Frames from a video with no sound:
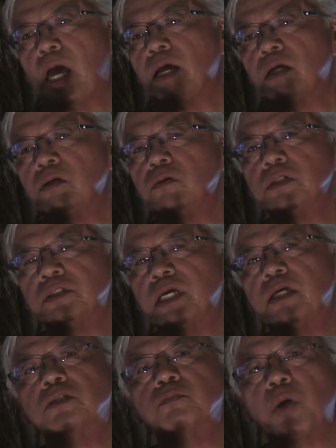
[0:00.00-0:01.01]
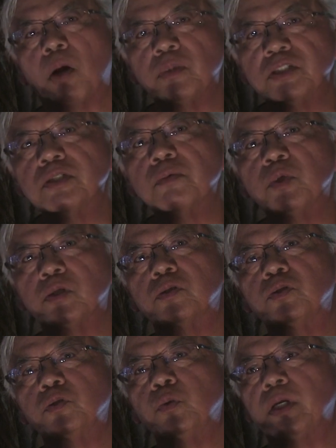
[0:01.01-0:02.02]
could only say it's probably similar to